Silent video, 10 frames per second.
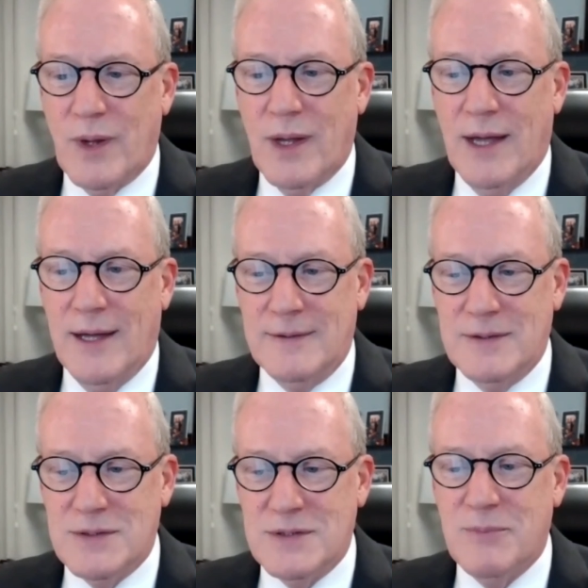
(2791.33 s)
And
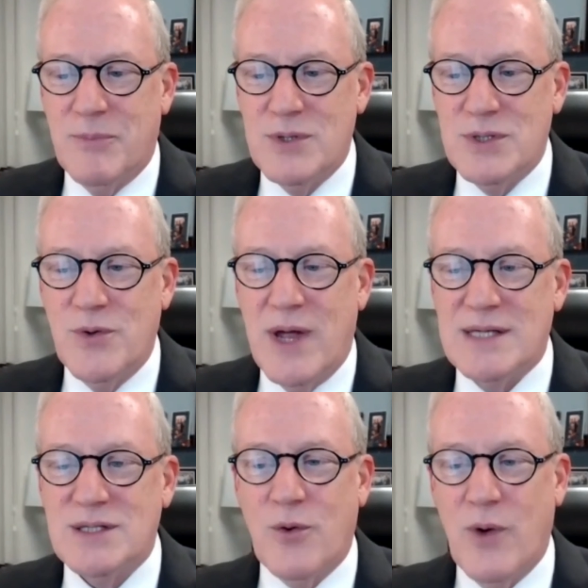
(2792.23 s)
the person who
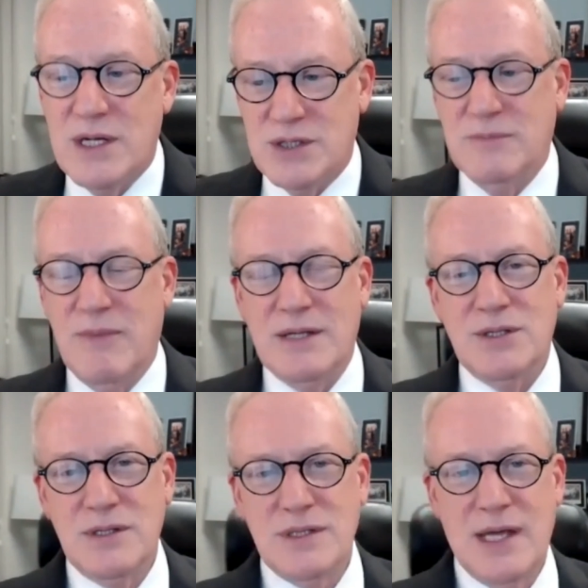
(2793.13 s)
asked the question
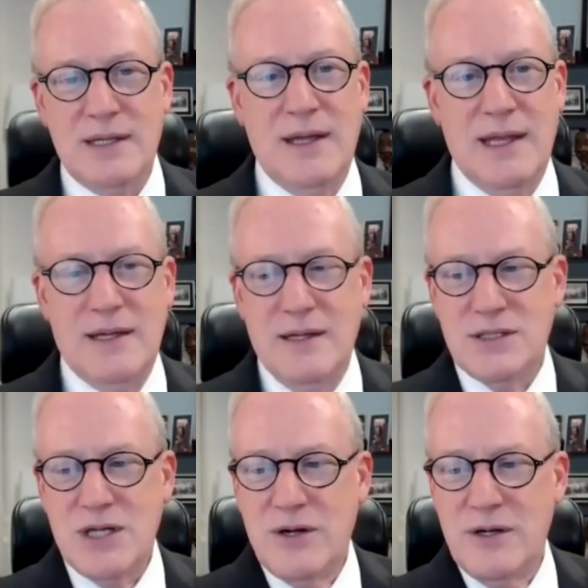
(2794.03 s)
mentions that they
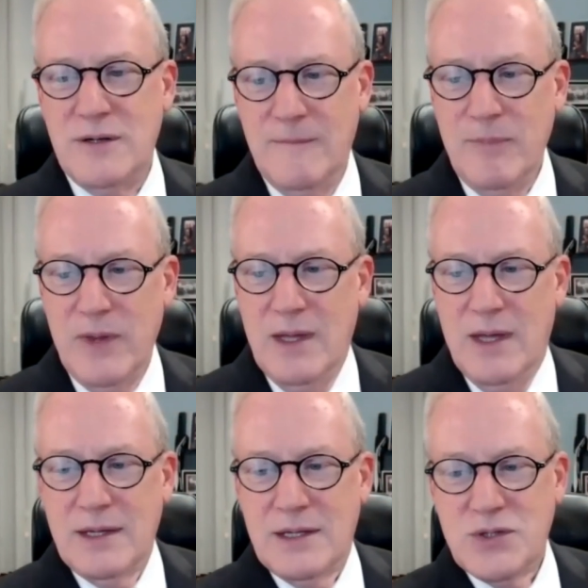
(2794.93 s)
started
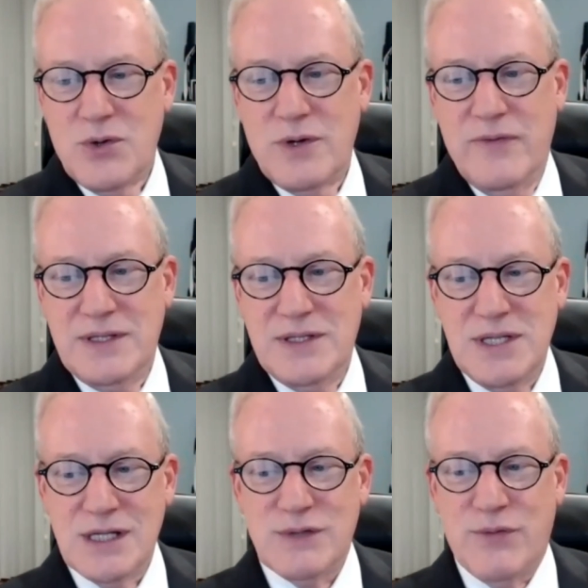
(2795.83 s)
sort of at
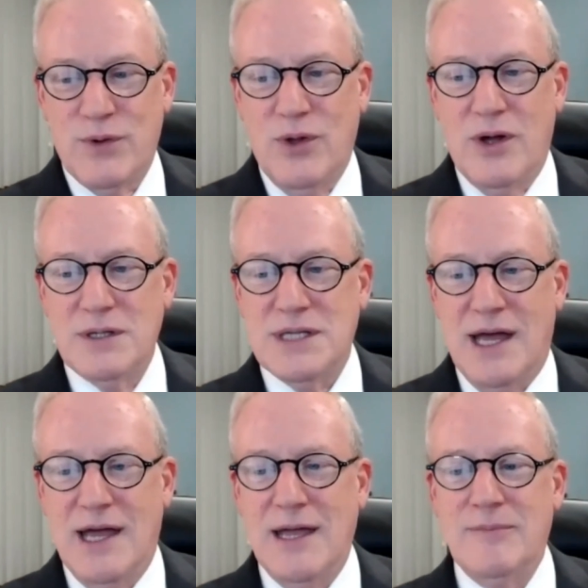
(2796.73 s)
6 for a long
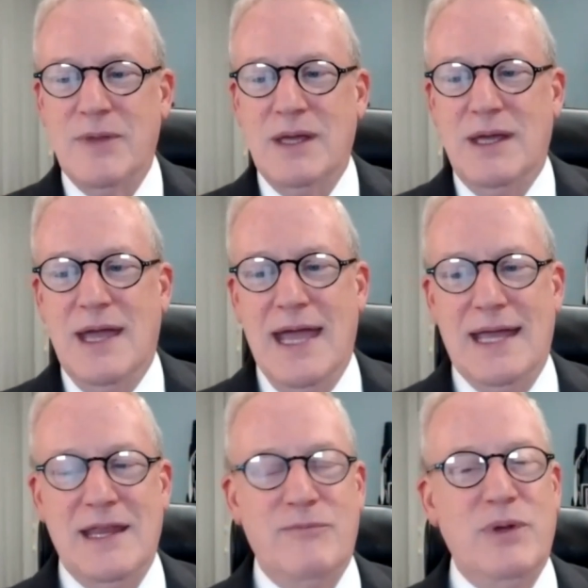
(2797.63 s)
time,
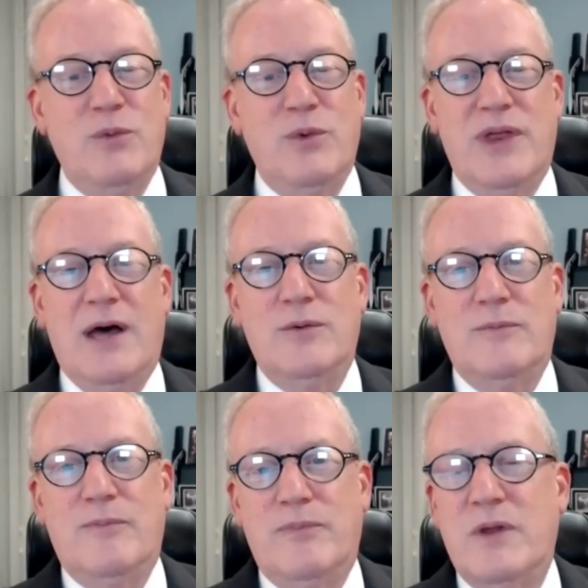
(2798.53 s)
and there've been
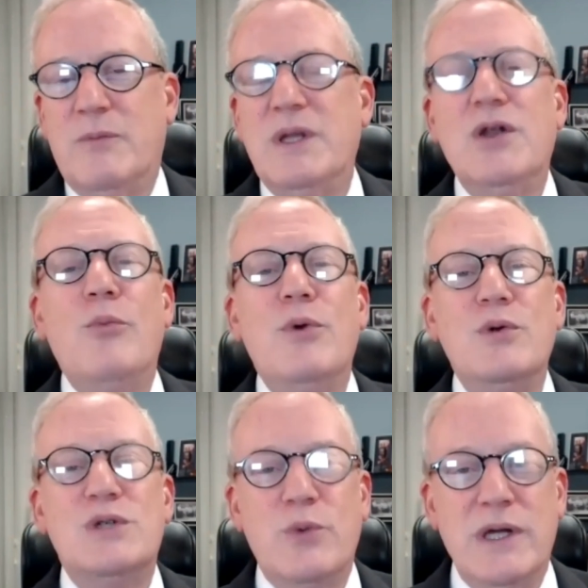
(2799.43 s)
no mood
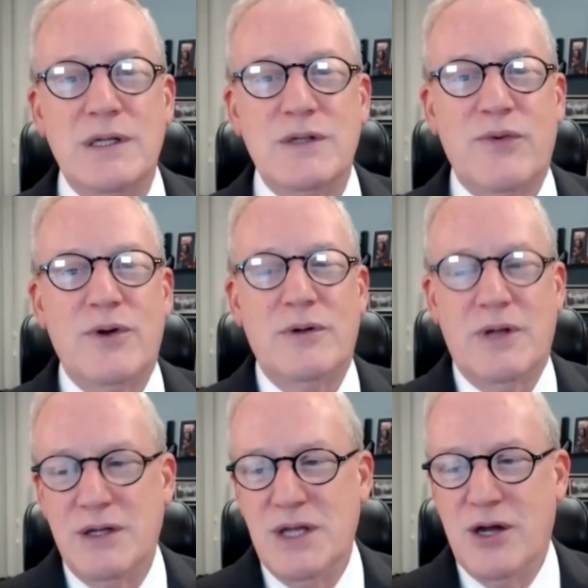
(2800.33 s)
swings for
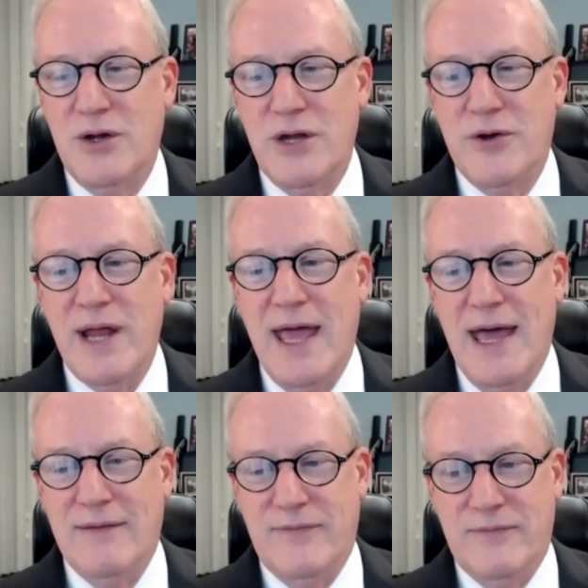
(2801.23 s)
a year and a
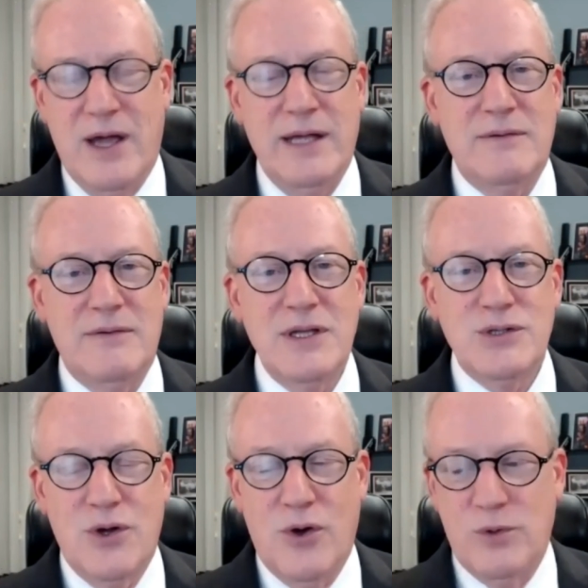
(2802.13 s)
half, right? Things are
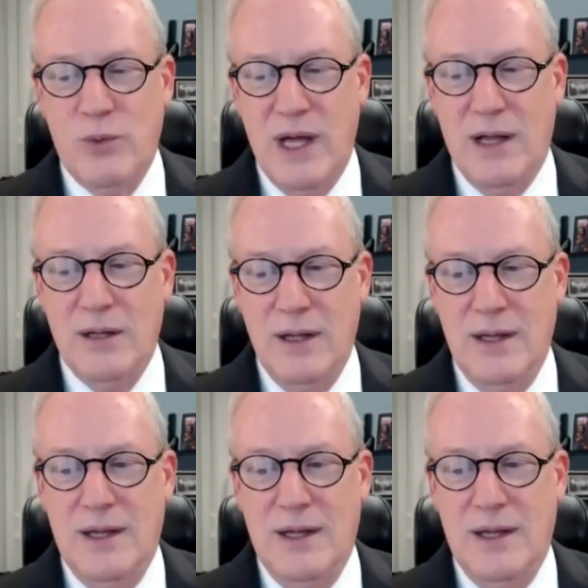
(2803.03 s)
going well.